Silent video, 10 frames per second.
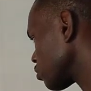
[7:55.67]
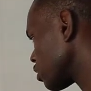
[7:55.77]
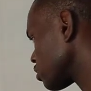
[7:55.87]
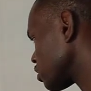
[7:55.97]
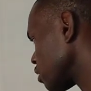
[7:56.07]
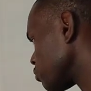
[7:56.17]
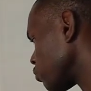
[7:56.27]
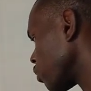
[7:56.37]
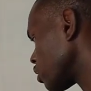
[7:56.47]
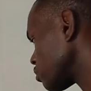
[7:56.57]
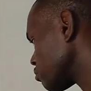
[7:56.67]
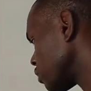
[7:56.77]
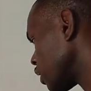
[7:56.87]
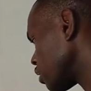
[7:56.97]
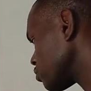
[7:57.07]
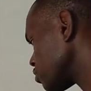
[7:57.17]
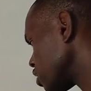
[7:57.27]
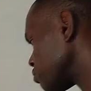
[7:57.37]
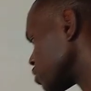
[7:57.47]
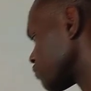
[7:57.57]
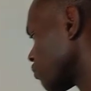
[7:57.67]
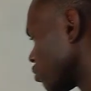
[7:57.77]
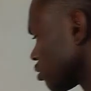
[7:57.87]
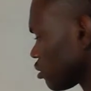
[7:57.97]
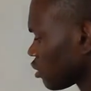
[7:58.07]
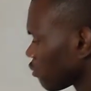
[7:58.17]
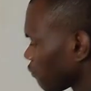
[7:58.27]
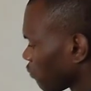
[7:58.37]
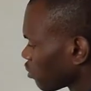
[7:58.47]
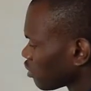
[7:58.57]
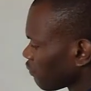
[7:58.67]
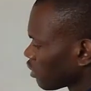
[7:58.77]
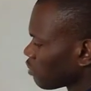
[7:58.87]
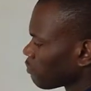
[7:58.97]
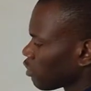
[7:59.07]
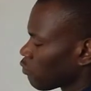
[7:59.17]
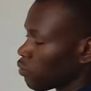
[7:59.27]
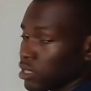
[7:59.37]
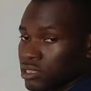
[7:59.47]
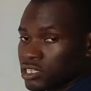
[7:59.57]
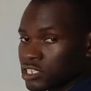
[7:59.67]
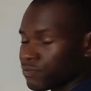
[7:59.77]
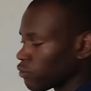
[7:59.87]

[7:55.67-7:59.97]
So let's say I do 1. My LCM is 4. 4 divided by 1